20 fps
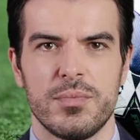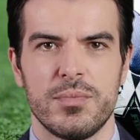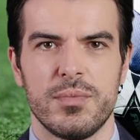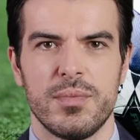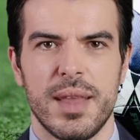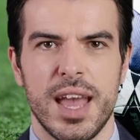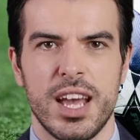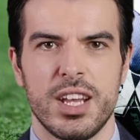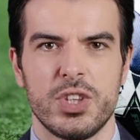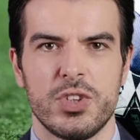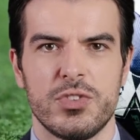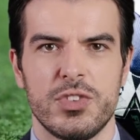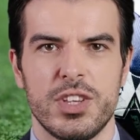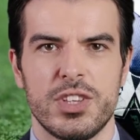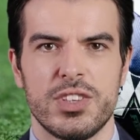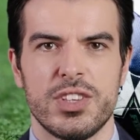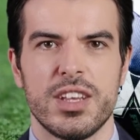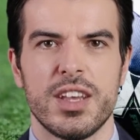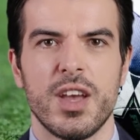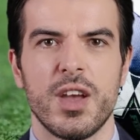Match
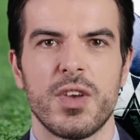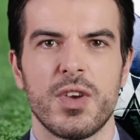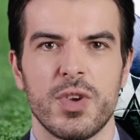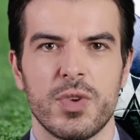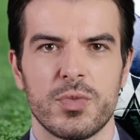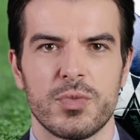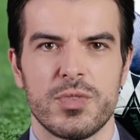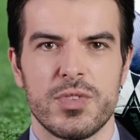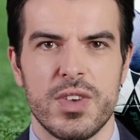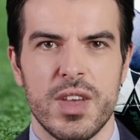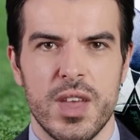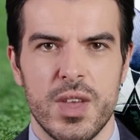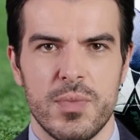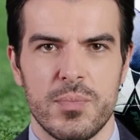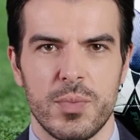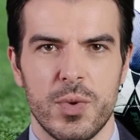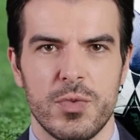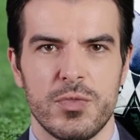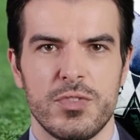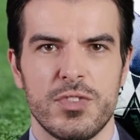fixing harms
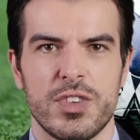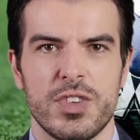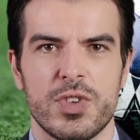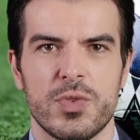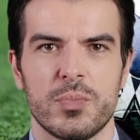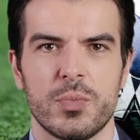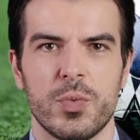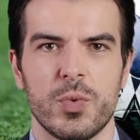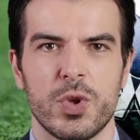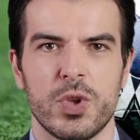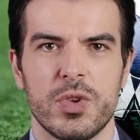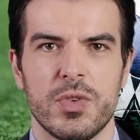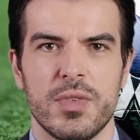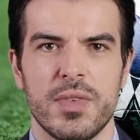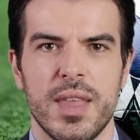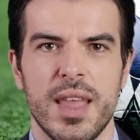both the sport